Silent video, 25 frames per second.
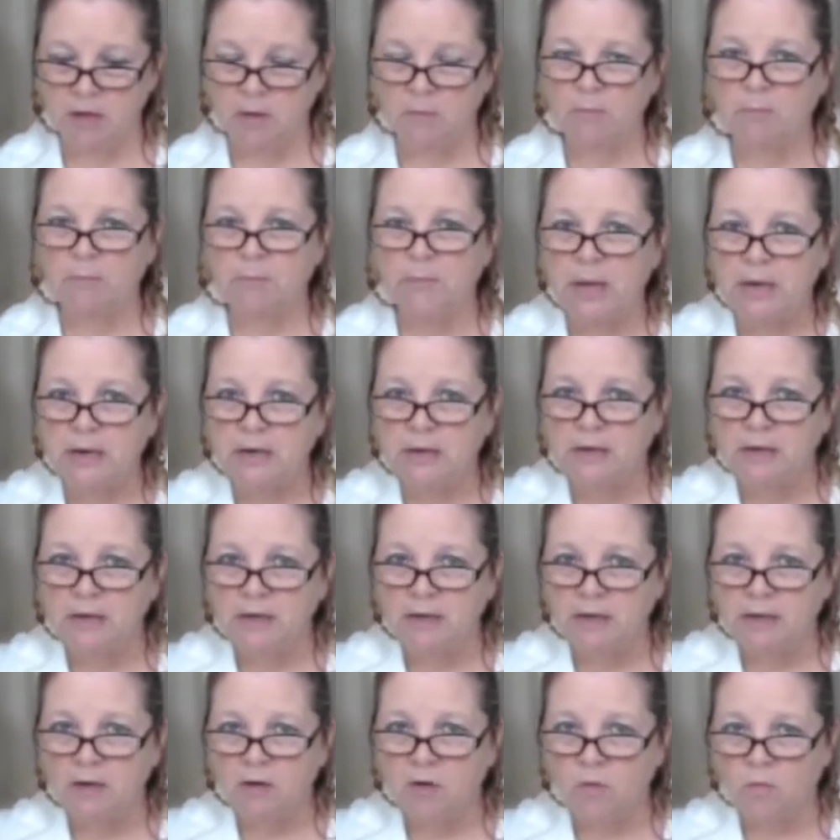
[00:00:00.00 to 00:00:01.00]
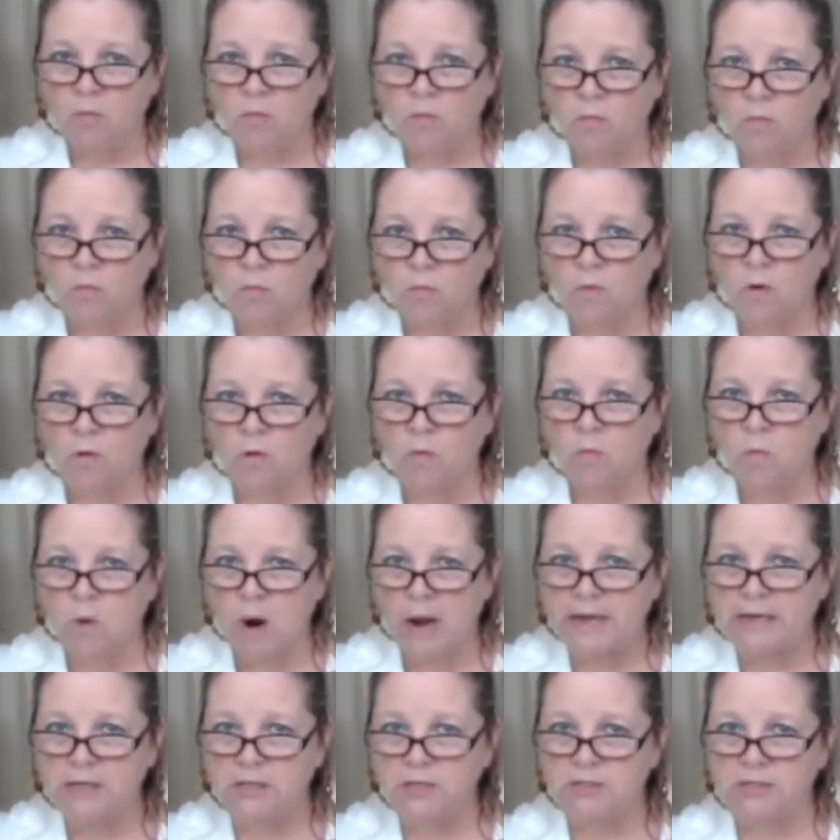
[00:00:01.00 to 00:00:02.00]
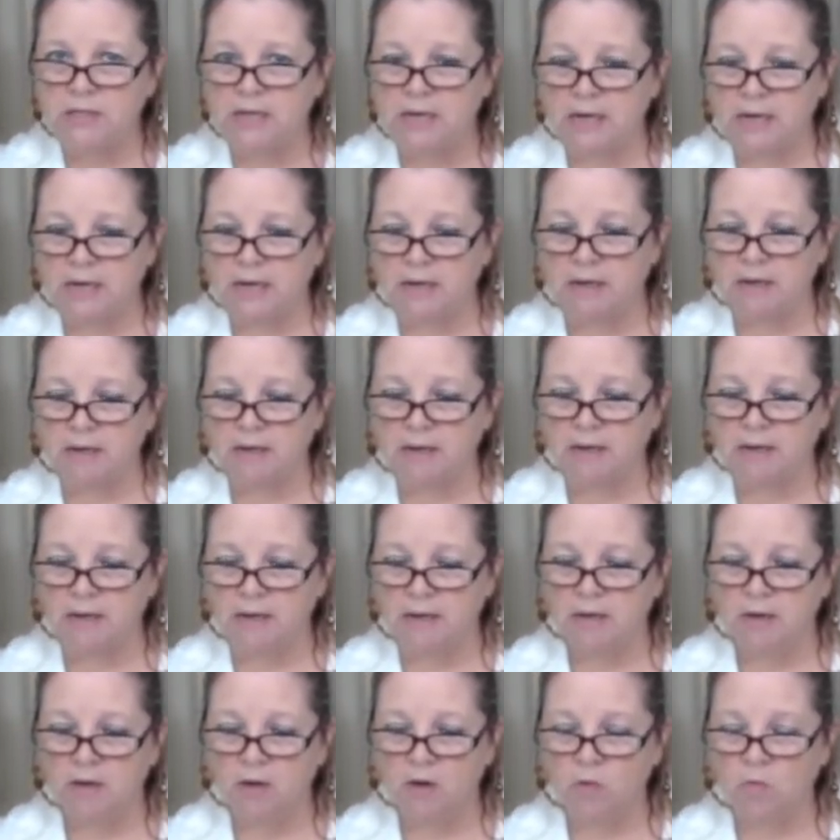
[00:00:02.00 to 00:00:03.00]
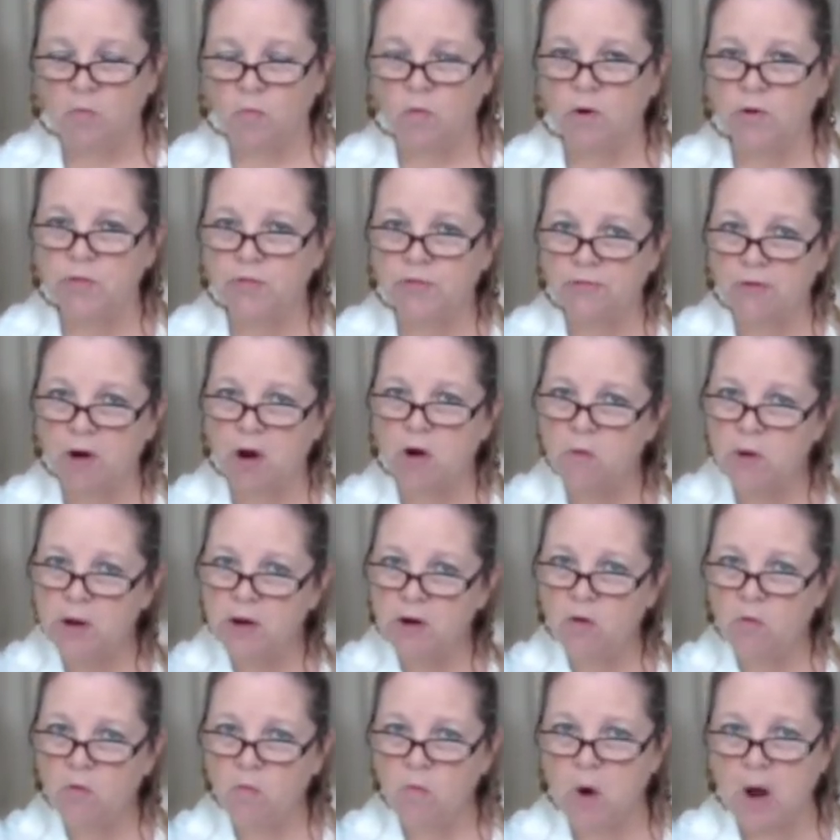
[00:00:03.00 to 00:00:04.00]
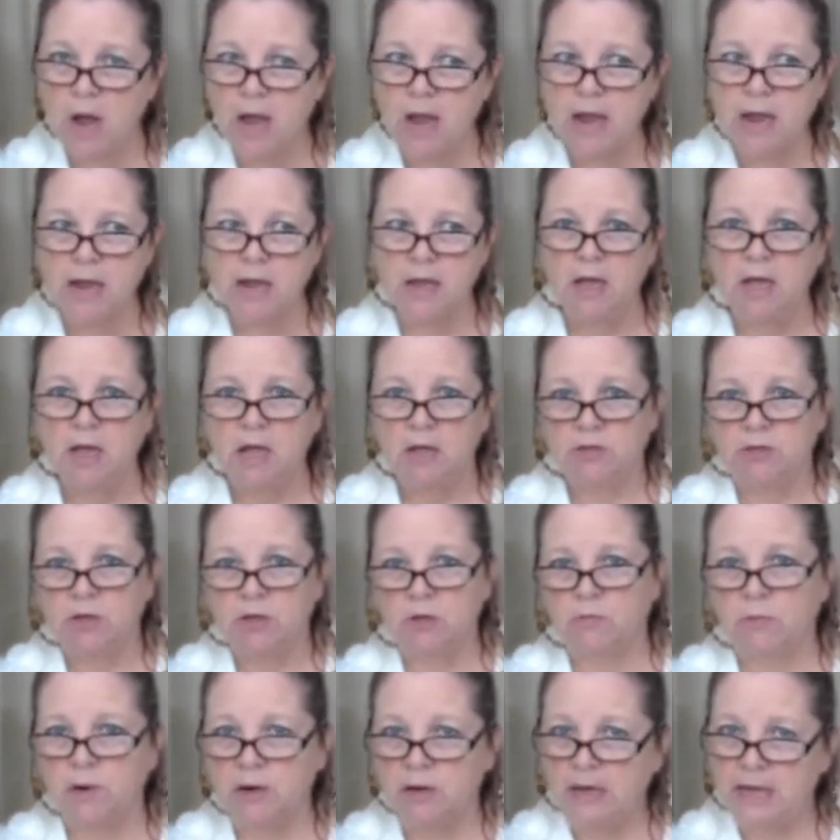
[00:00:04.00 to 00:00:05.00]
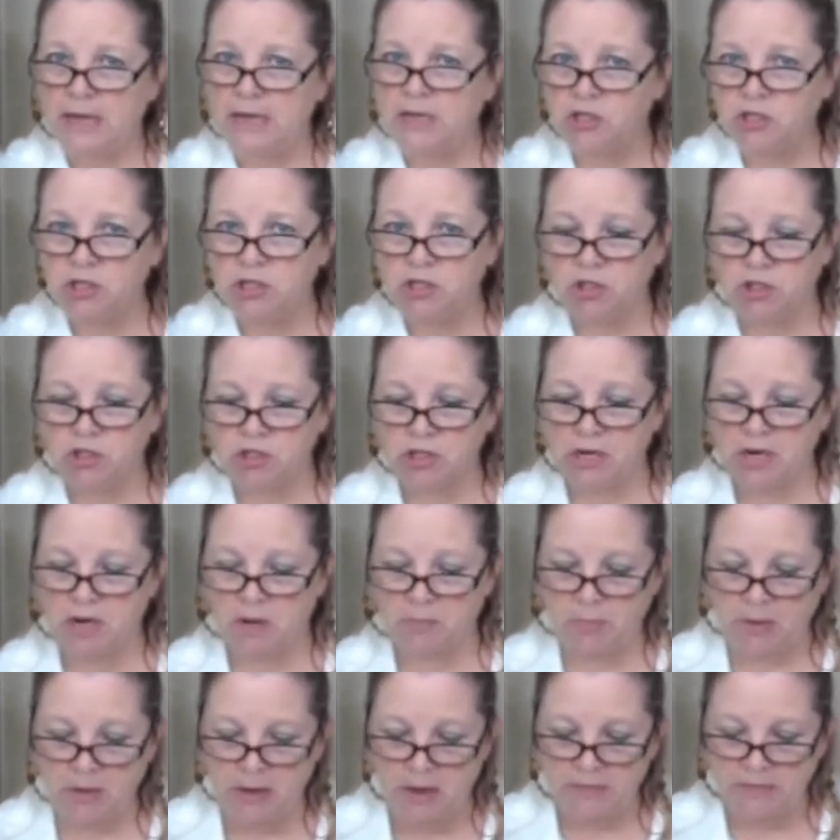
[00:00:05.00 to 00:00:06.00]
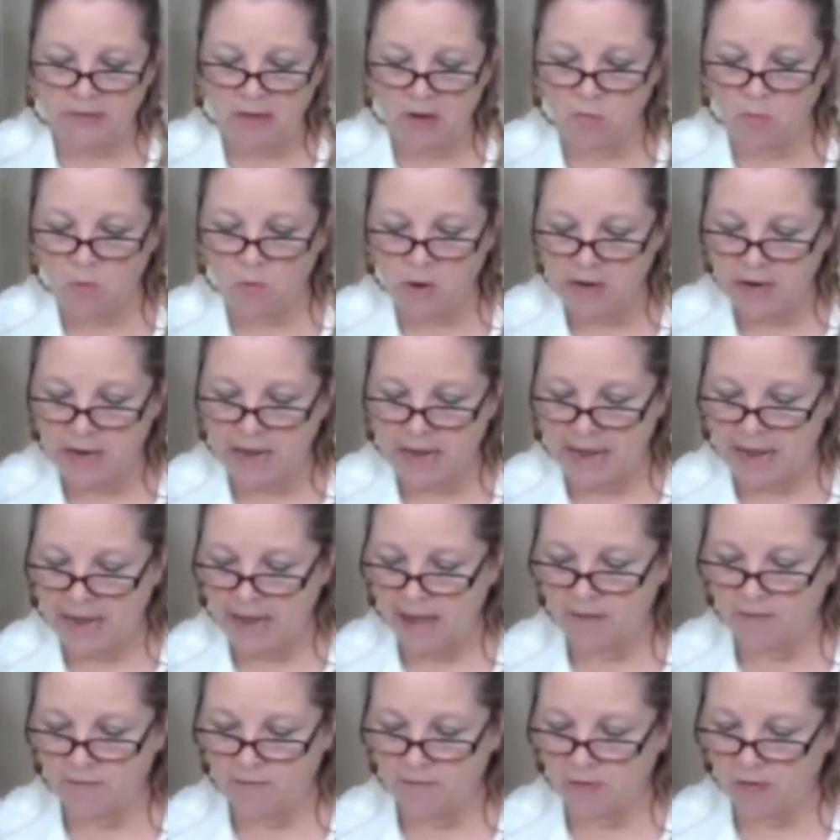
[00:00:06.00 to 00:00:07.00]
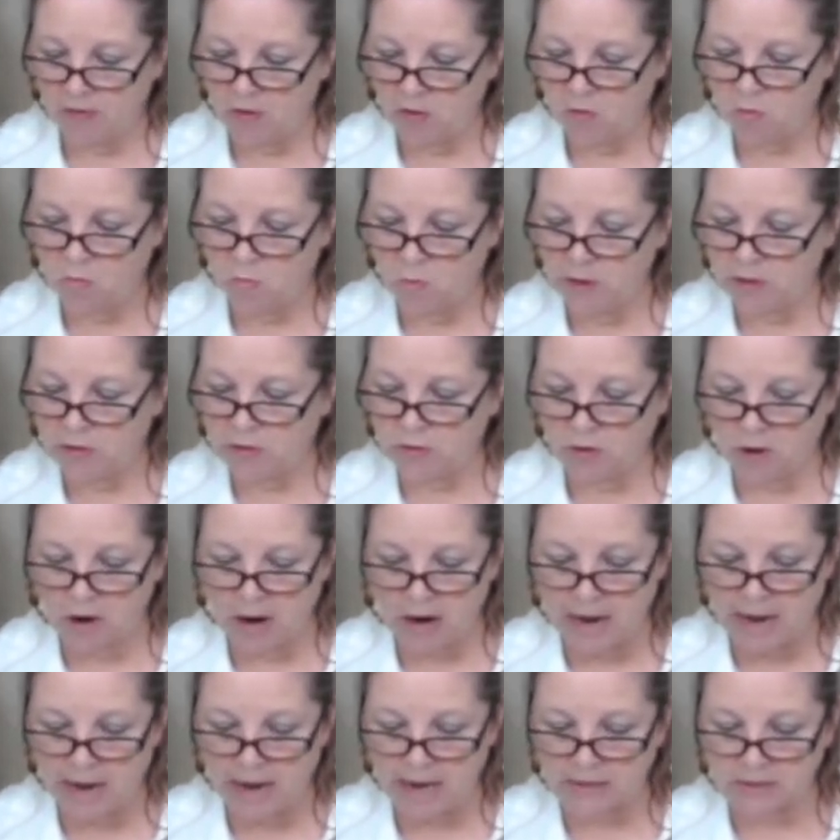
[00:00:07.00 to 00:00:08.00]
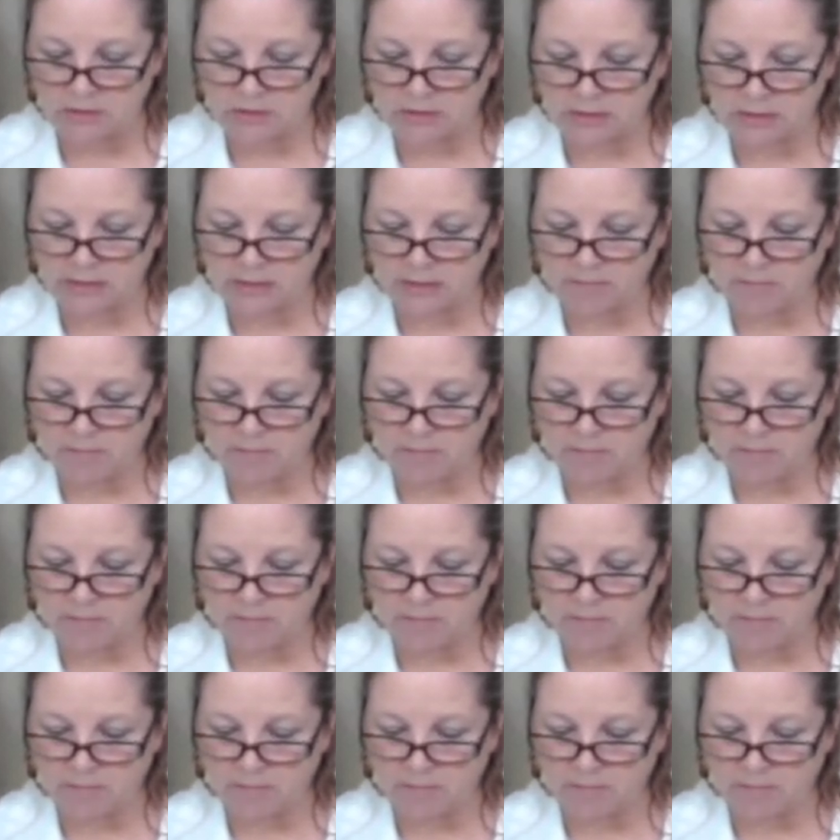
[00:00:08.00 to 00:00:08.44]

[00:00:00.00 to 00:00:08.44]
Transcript: But we're wasting. We're throwing away the relationship that we have with Christ.